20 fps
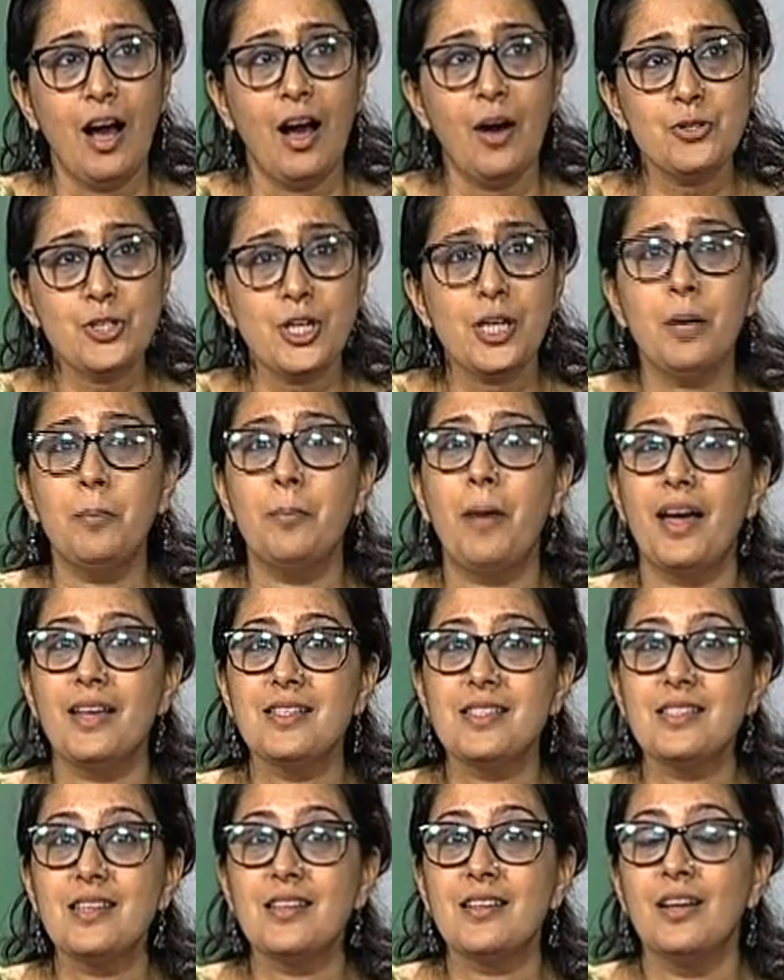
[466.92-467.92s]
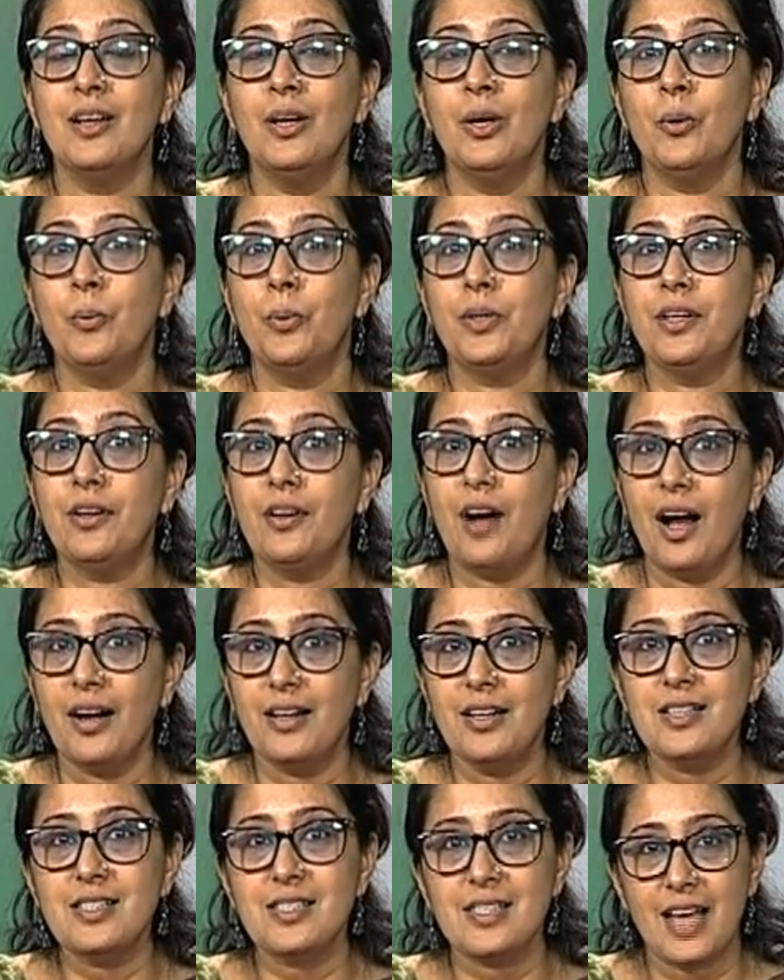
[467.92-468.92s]
how she combines it with her
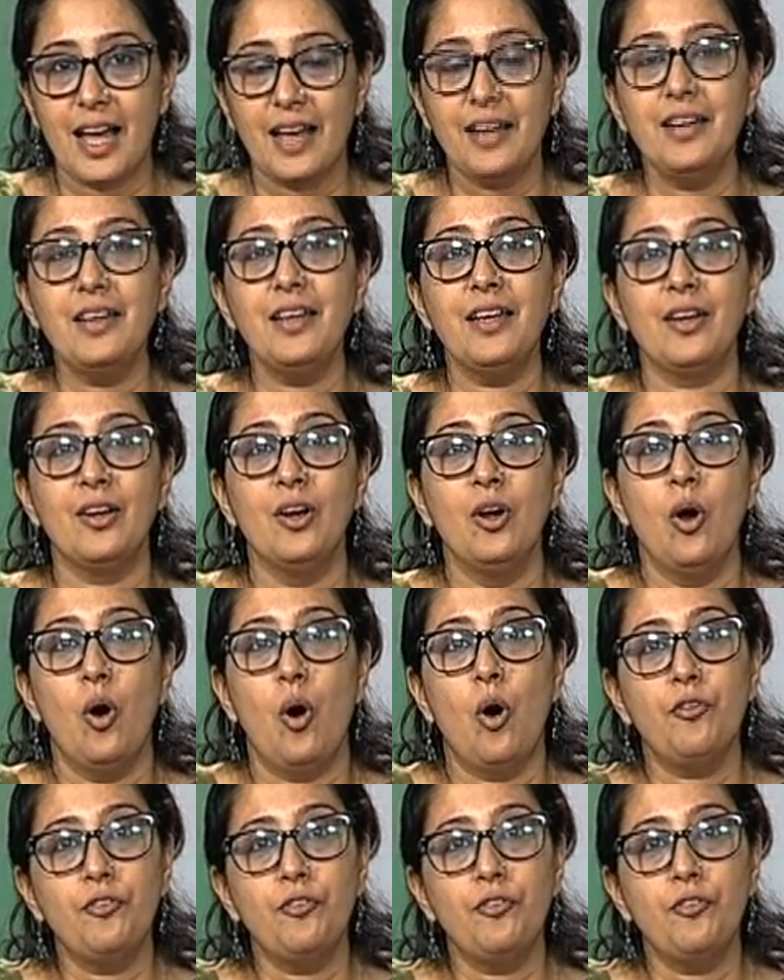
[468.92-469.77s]
understanding